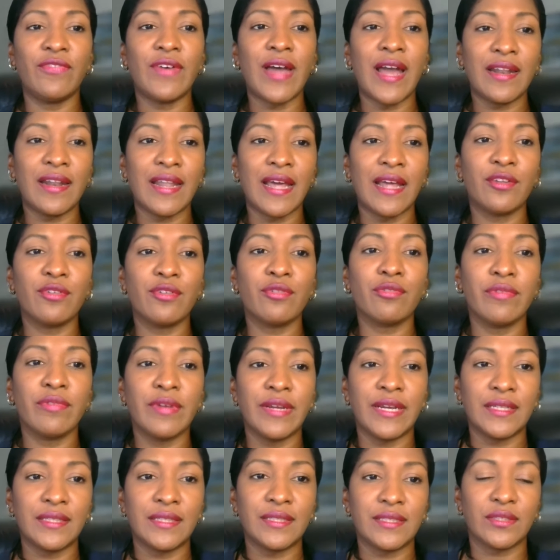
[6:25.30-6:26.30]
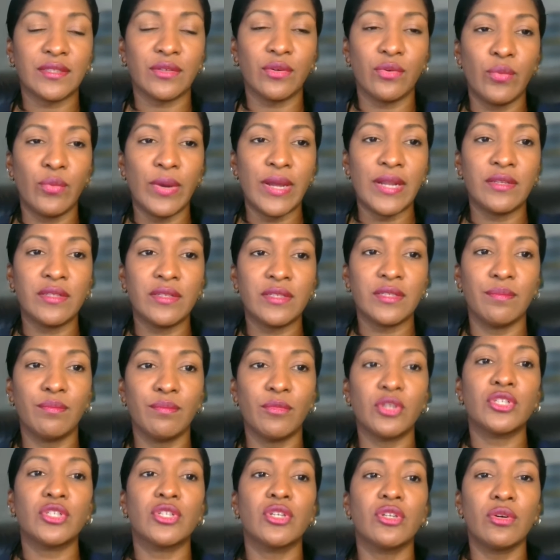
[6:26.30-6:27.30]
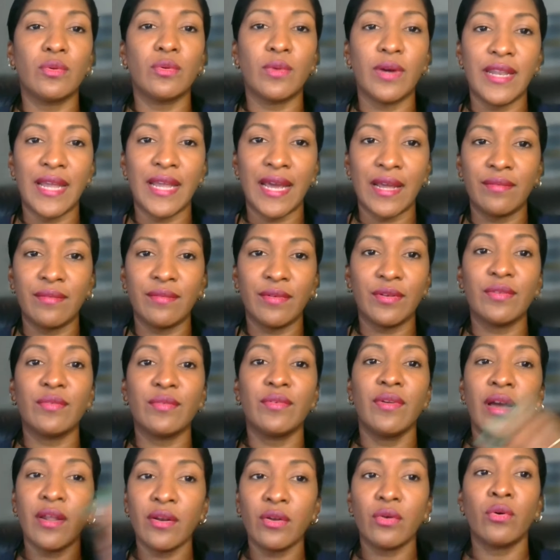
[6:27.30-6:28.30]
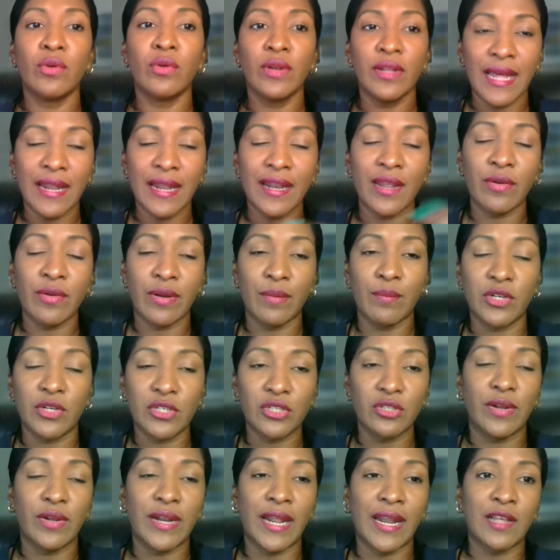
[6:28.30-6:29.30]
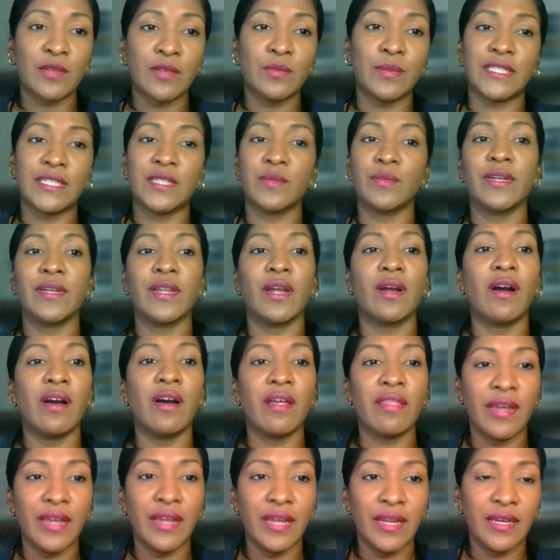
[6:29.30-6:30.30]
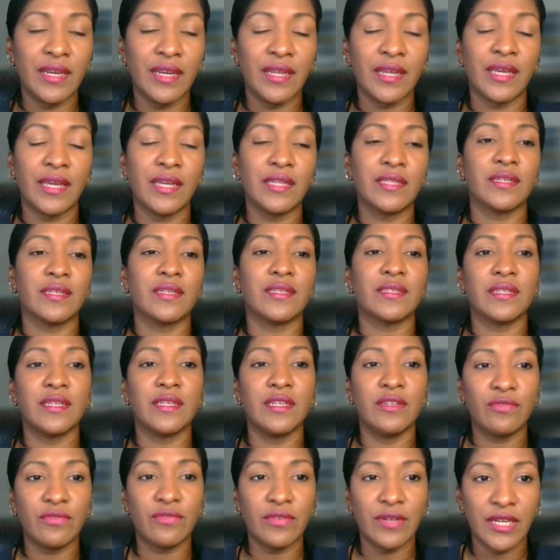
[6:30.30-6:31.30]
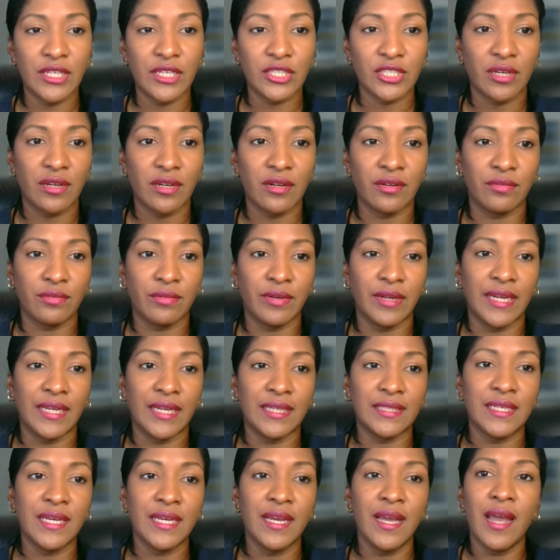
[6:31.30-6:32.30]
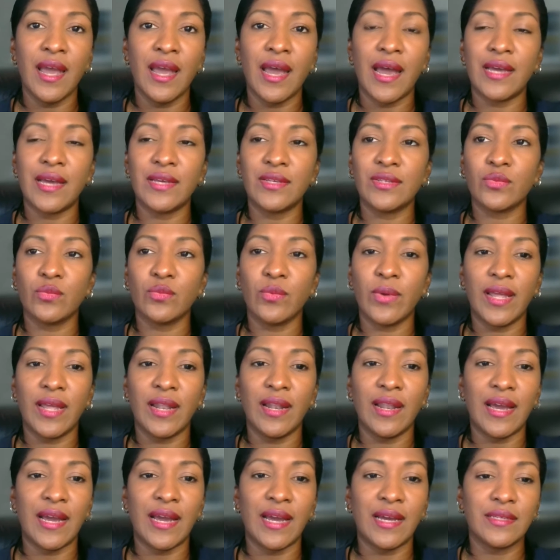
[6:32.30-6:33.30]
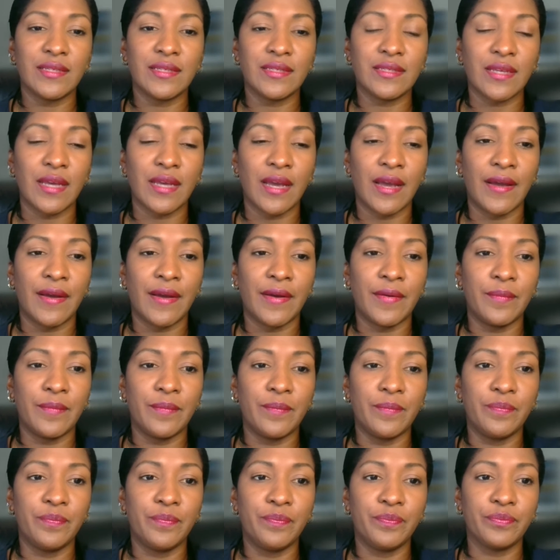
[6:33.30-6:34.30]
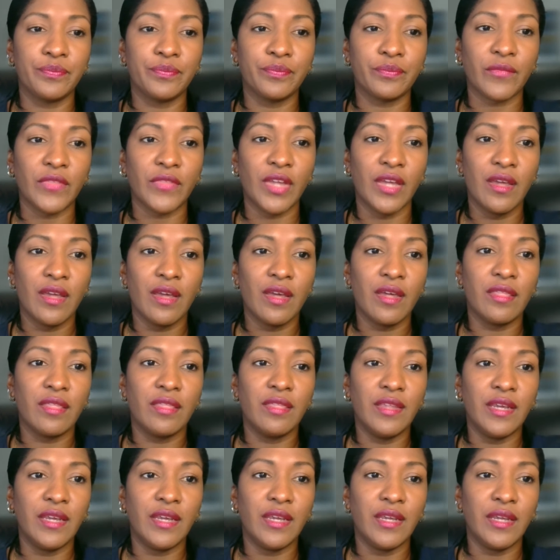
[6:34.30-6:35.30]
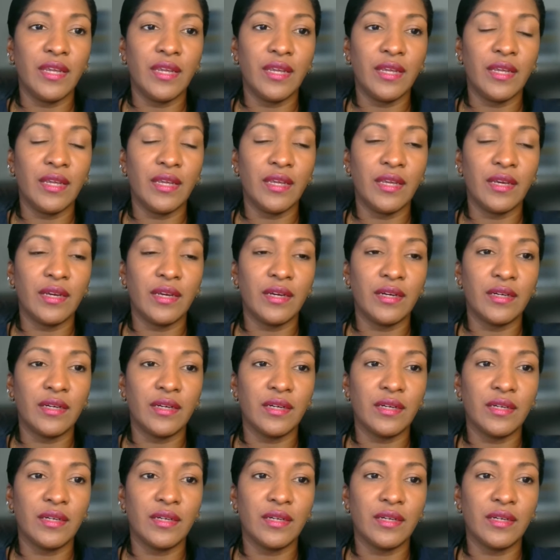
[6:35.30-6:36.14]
that the rates went much lower than, not only that they went much lower than expected, but there are other indicators, the inflation rate, as well as the